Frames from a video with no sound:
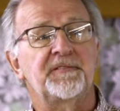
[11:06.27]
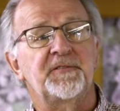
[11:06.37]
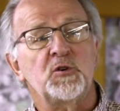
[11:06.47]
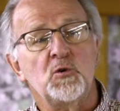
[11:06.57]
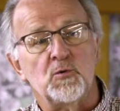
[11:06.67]

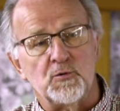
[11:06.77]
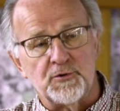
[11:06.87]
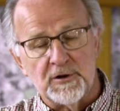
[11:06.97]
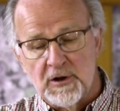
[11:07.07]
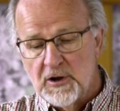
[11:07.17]

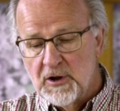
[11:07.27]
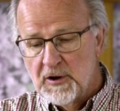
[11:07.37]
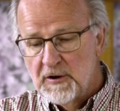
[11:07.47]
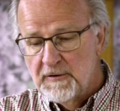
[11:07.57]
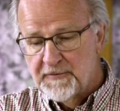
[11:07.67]
food
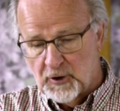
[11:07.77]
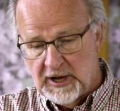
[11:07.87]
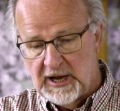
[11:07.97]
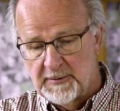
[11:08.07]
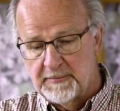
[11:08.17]
for
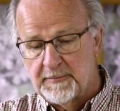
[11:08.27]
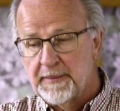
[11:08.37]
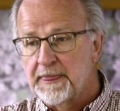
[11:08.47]
him.